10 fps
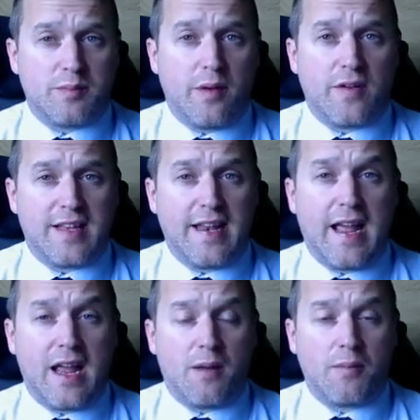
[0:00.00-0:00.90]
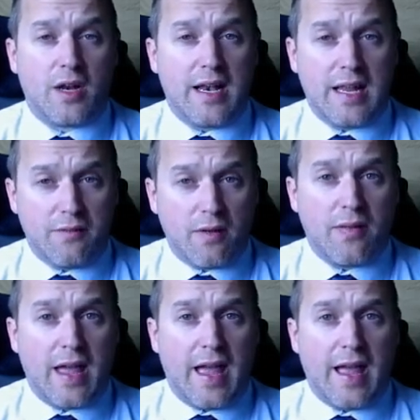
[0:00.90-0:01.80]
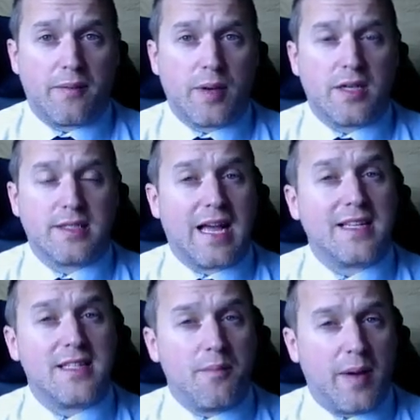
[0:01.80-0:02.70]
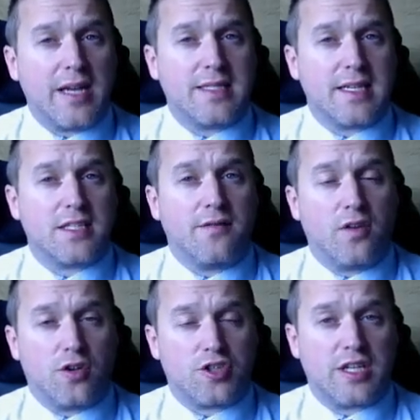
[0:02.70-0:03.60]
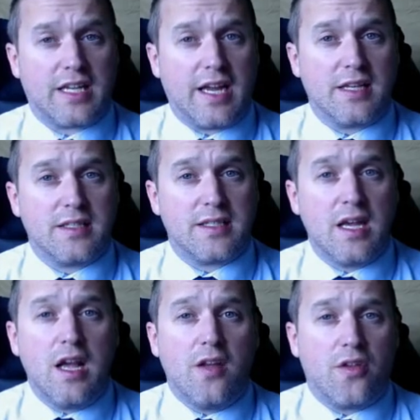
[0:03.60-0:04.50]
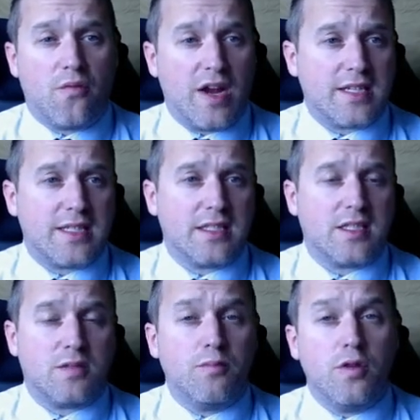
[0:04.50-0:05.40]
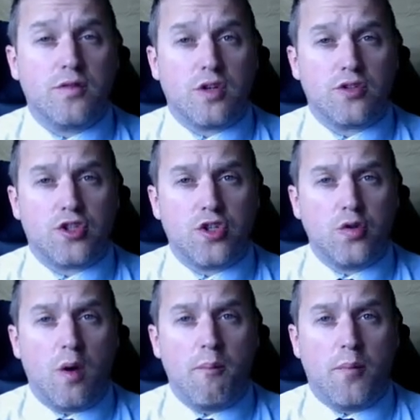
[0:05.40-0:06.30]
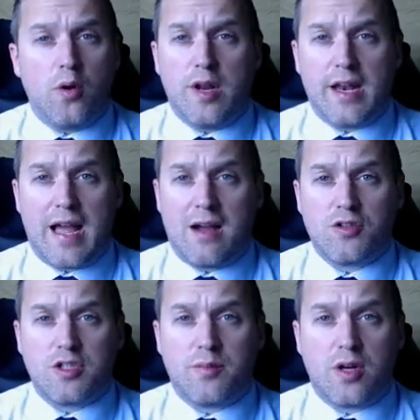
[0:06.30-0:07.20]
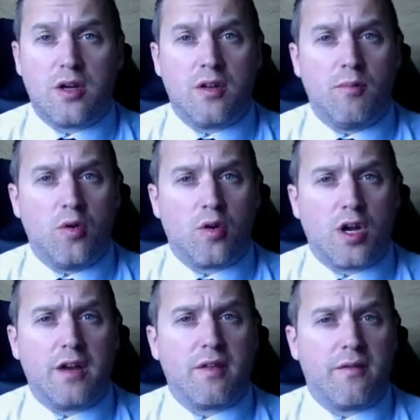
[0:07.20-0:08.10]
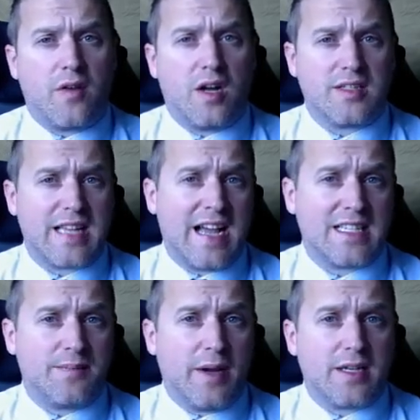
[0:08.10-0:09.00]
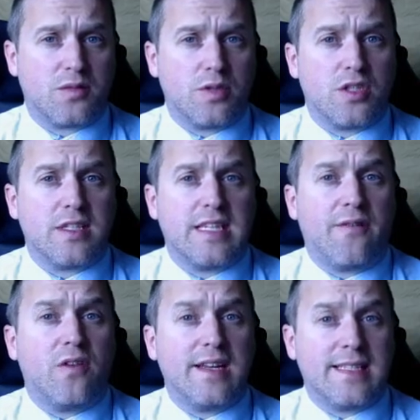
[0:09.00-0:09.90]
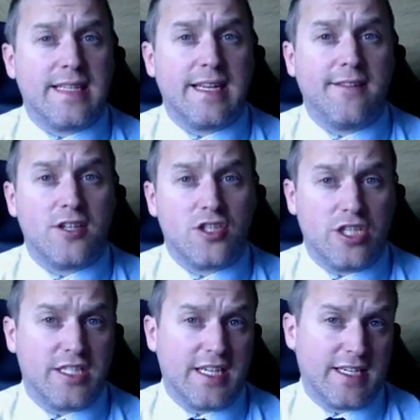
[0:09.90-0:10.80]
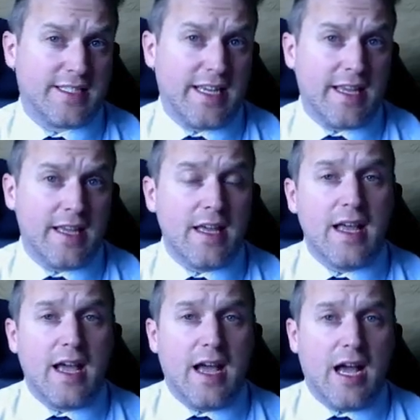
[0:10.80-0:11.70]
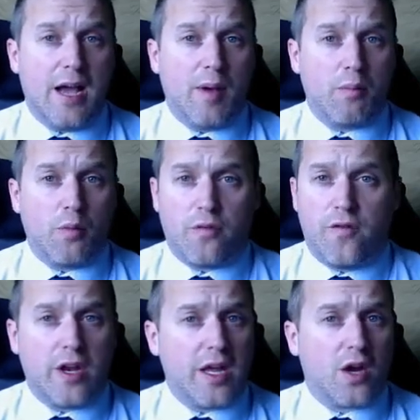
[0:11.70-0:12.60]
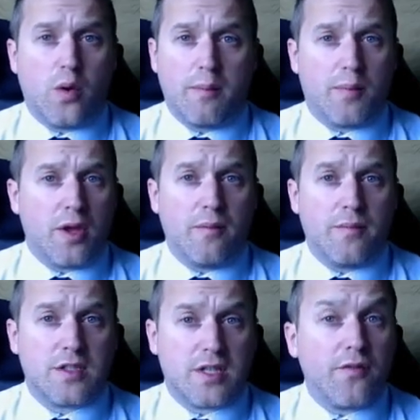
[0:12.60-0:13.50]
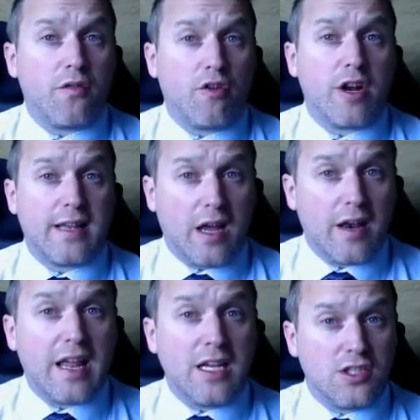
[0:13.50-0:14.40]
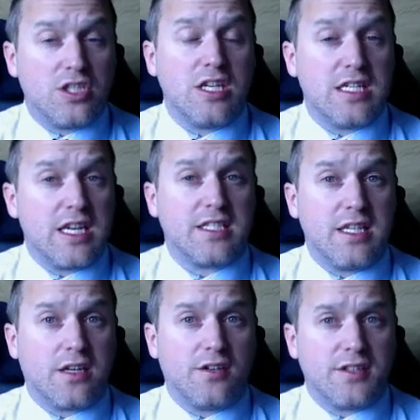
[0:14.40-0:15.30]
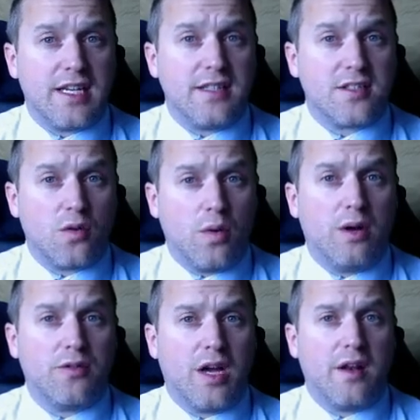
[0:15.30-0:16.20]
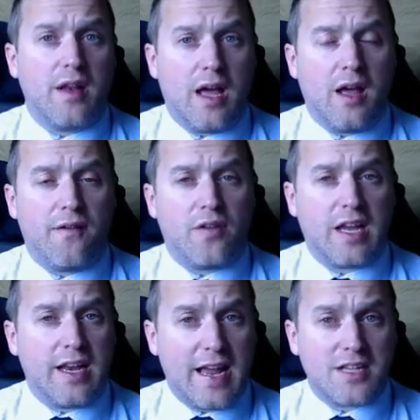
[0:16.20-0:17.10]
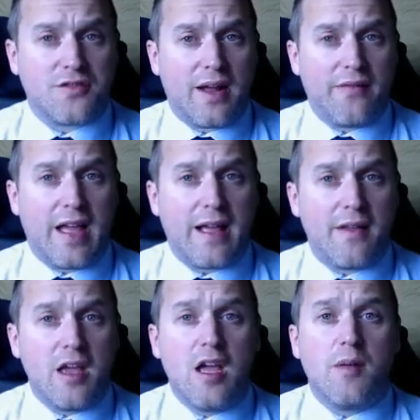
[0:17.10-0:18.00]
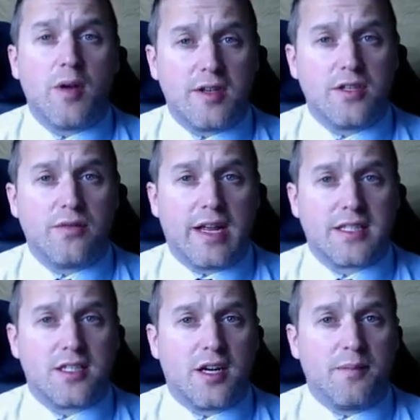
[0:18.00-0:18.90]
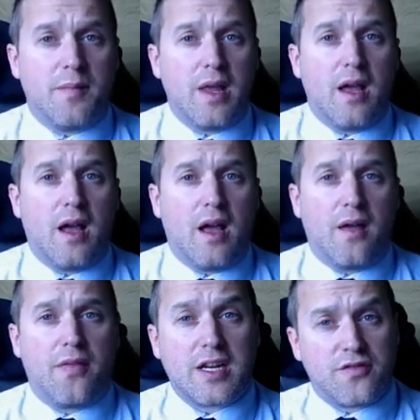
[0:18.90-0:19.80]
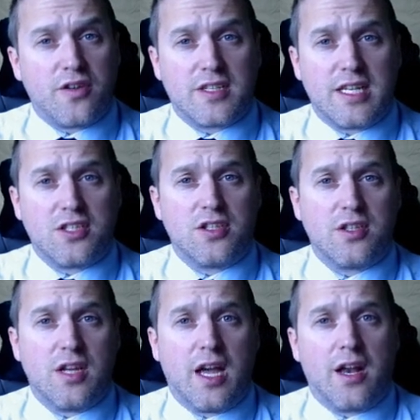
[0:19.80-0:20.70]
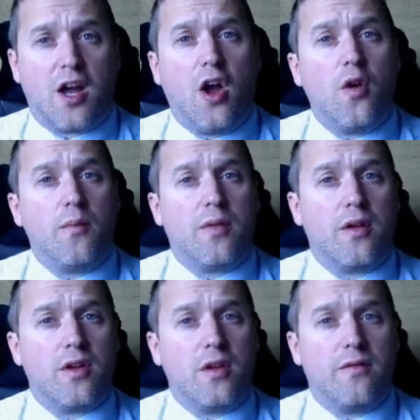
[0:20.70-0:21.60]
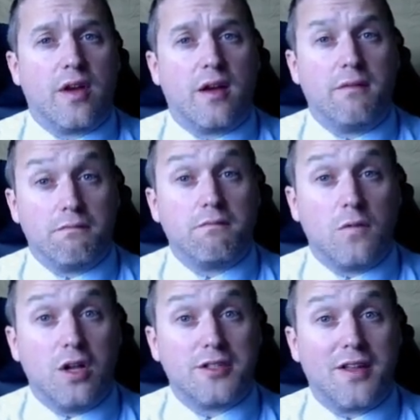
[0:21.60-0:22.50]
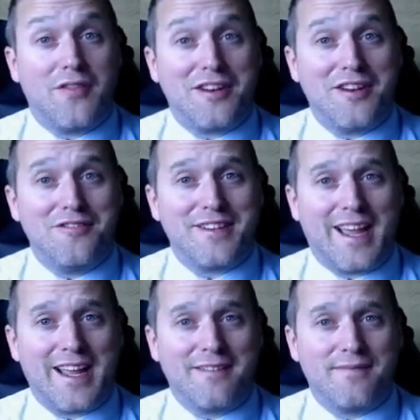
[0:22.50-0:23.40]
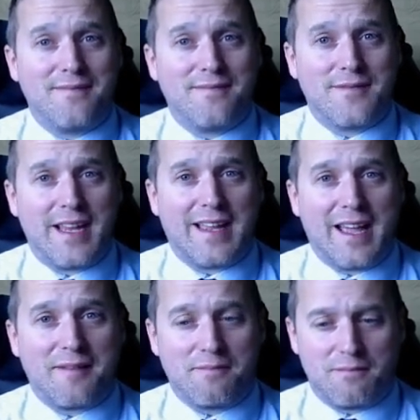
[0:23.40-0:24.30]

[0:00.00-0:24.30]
But for today, I'm going to leave it there because that's the basics of logic gates. The rest moves on to Boolean algebra and the more kind of advanced aspects, which are definitely seen in the GCSE and would fully equip you. Stuff you've already done is GCSE content, so well done for getting your heads around that. But until next time, thanks for your attention, and I hope that you've learned something new today. Take care.